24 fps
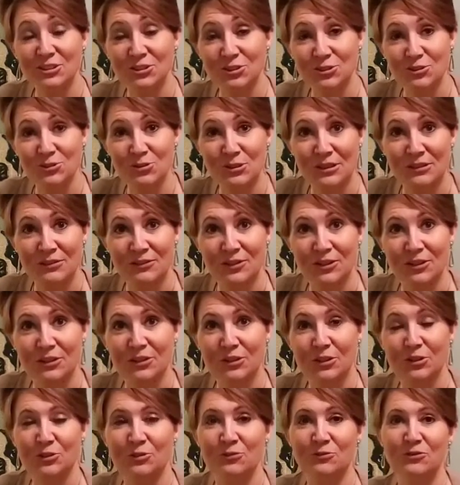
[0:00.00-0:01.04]
two of our
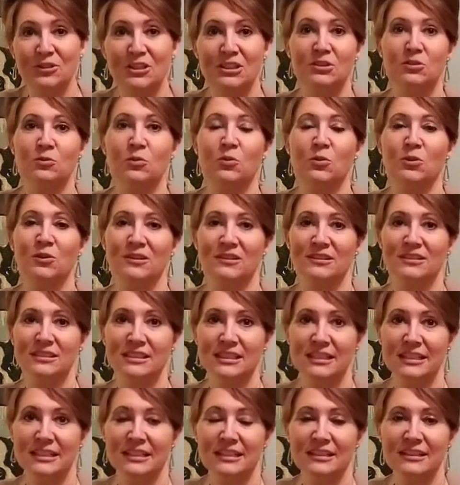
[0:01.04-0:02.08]
COVID
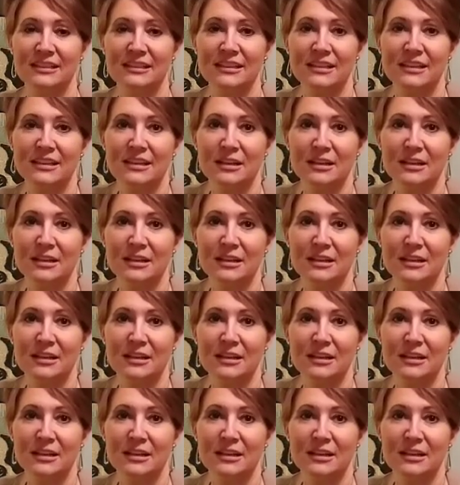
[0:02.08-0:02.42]
quarantine,